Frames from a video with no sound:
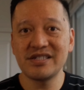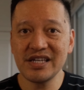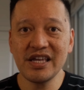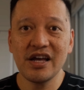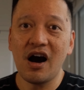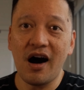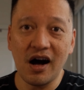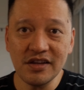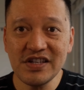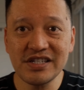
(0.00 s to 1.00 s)
You see,
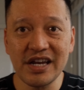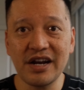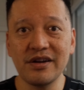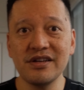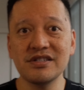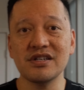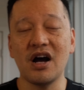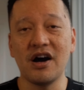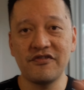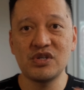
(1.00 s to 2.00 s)
all of these areas
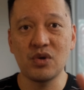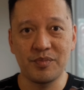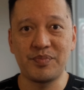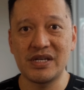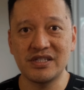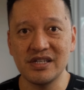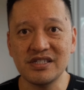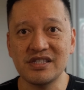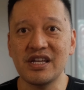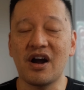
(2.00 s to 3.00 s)
of your
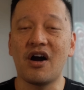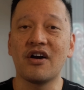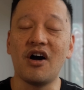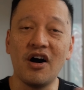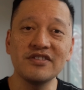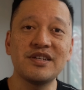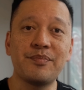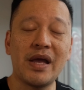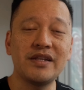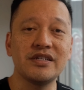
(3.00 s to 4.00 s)
business, they are all
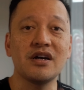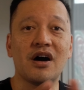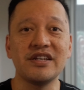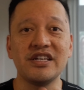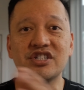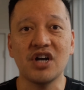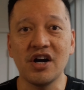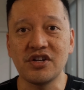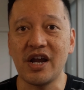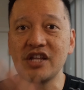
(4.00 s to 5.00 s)
dependent on each
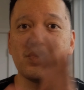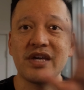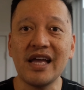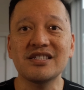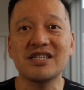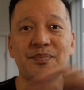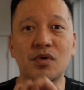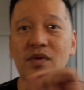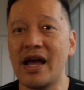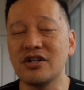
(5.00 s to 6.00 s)
other, and you can't skip
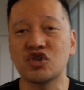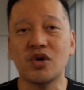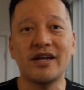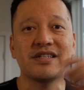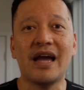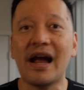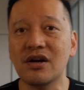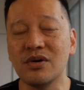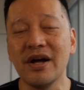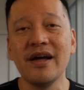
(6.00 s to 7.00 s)
around and try to
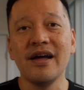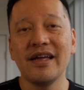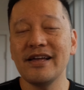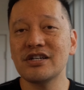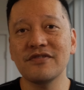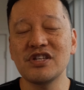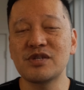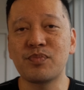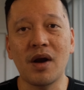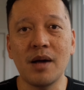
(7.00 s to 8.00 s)
tackle each of
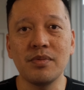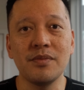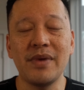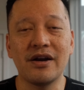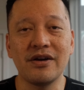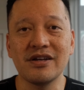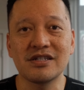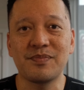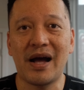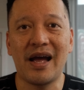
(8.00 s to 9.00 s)
these problem
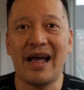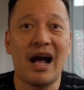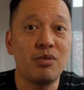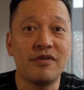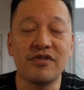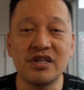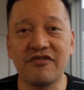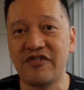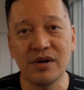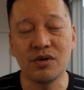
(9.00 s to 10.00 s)
areas by however you
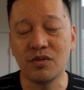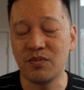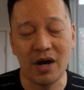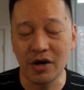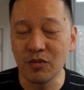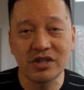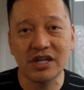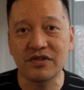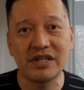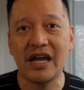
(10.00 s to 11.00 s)
feel on
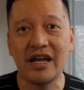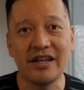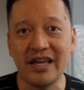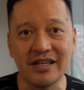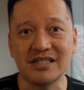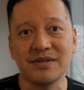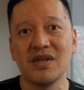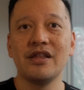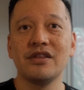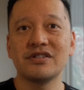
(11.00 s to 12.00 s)
whichever day it is.
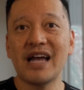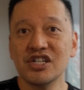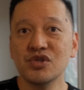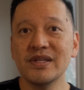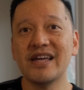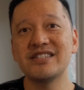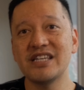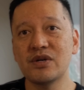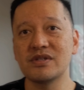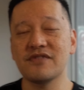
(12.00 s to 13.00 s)
There's actually a
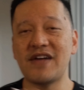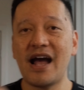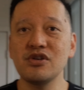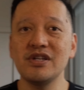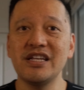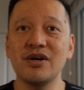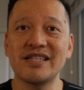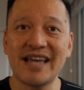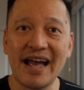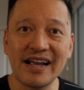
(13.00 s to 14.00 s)
sequence of how you need to
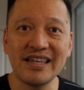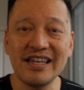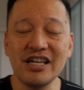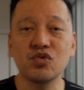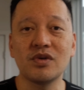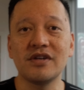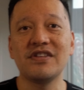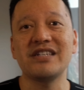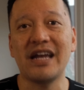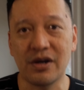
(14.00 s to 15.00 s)
attack each one of these